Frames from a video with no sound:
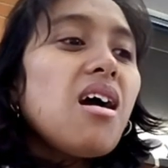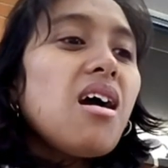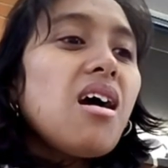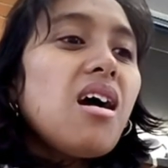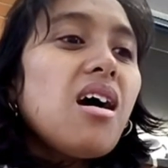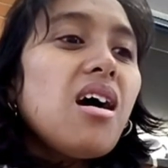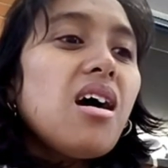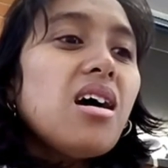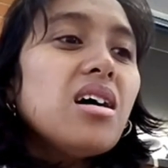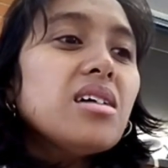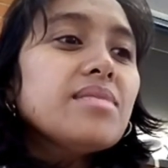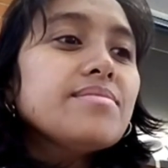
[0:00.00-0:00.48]

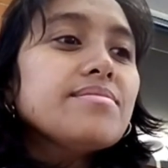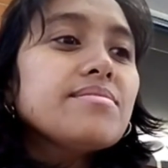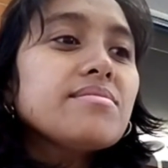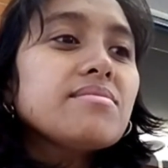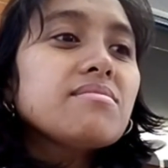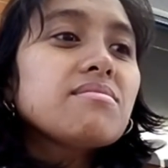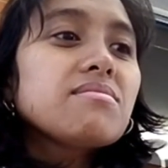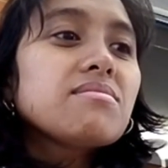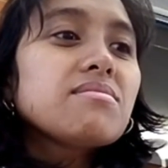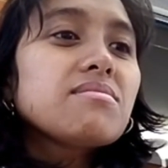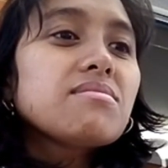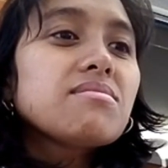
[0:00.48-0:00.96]
um,
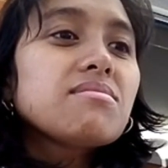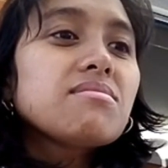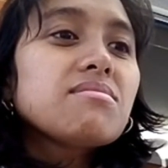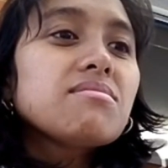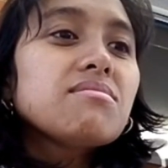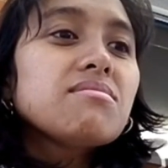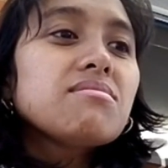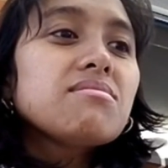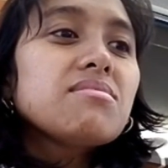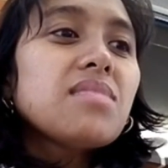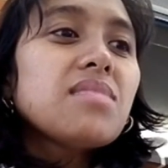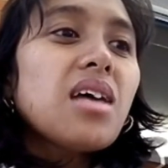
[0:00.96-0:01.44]

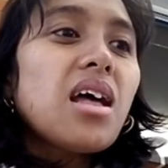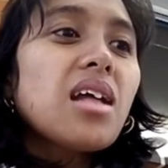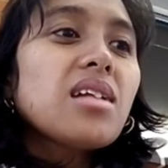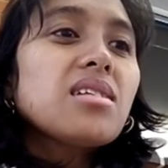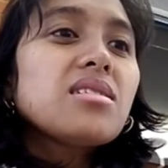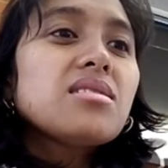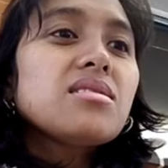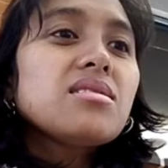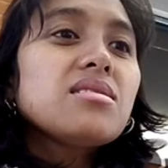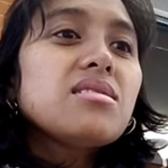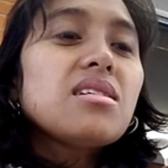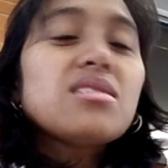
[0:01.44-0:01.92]

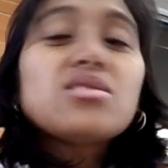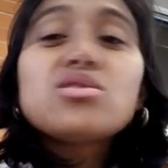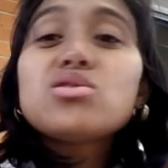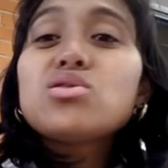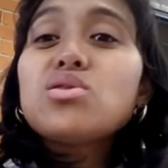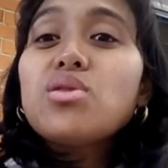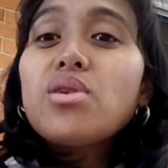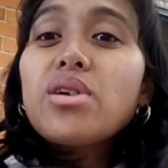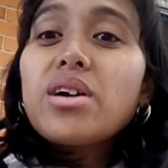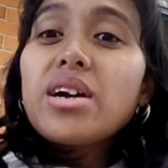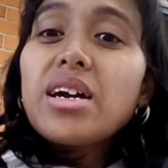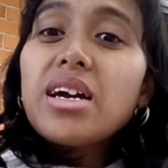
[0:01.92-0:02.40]
that's the
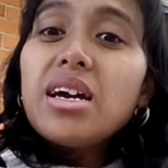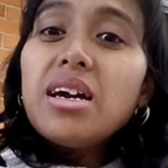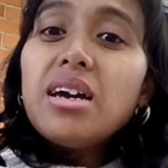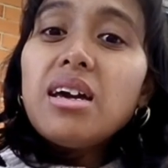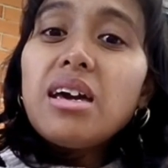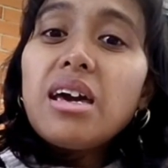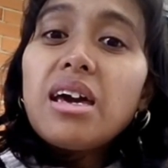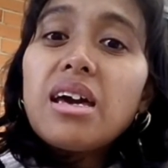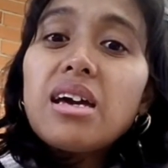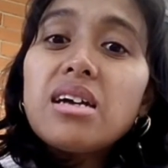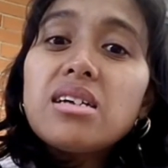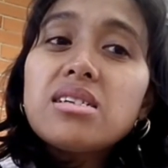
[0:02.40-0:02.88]

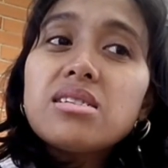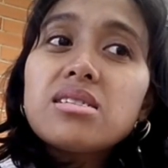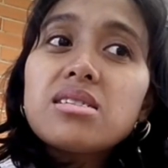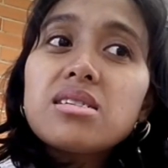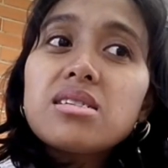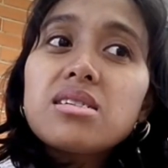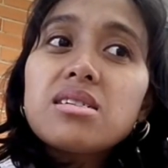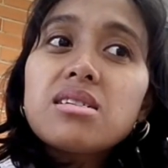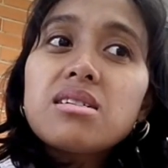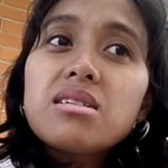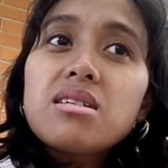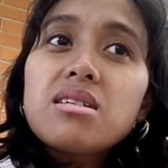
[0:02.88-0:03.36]
story, and